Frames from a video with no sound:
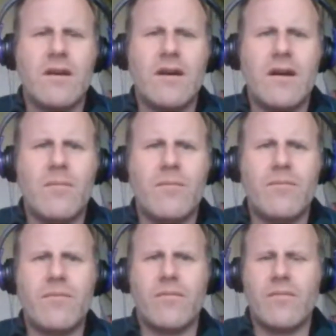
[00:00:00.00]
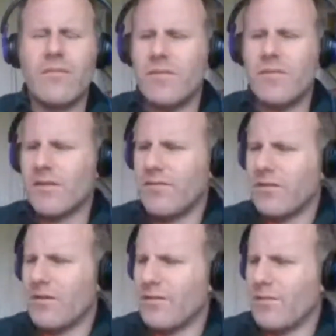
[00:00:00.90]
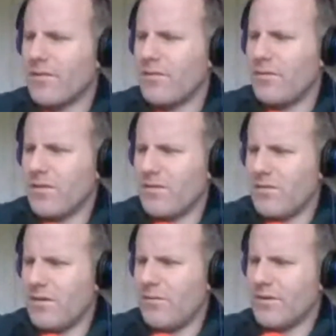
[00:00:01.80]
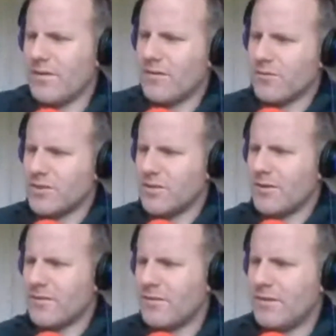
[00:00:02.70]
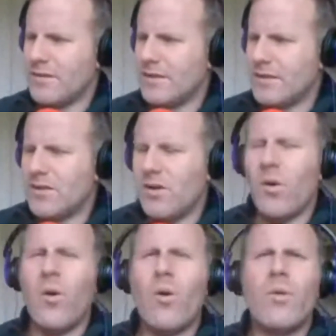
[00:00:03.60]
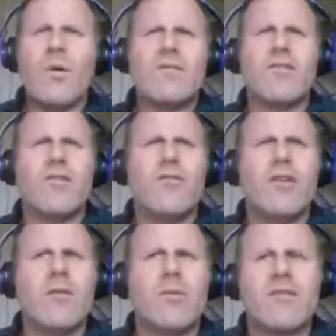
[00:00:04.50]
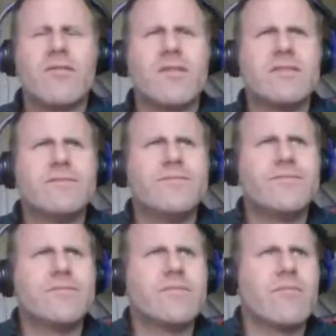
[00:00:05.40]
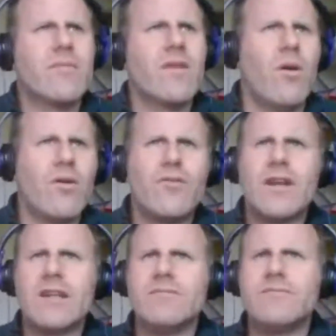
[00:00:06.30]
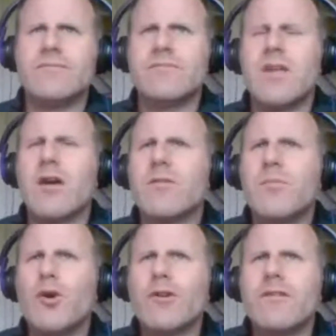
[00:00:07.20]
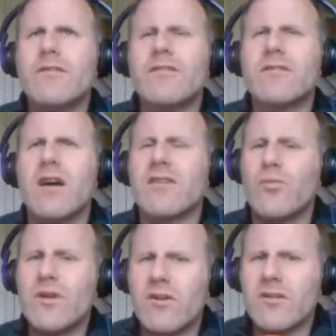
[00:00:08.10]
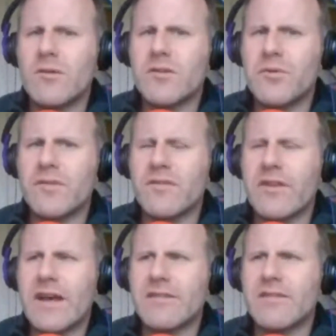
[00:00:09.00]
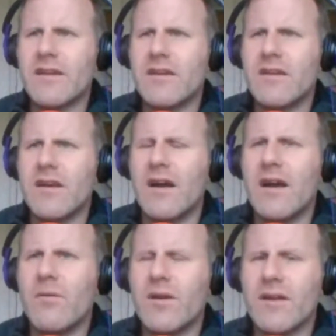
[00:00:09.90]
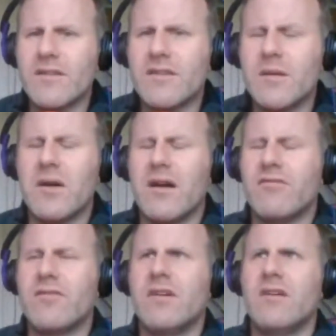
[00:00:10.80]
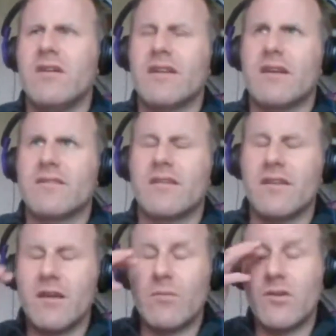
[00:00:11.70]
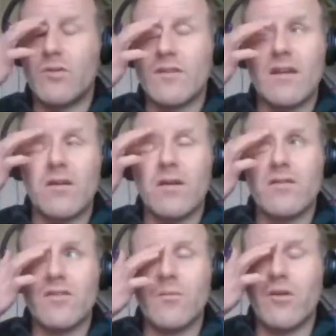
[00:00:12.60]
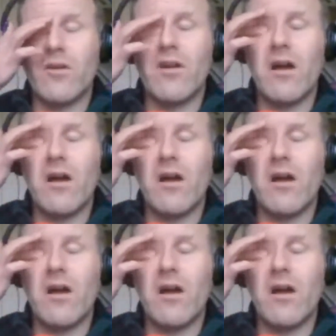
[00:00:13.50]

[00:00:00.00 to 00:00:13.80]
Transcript: What the fuck else what did I want to talk to you about? Oh, we went for an unreal breakfast. Unreal. Now, the puddings, we talked about the puddings the last day, and we got the tip off. I think I said the name of the hotel somewhere,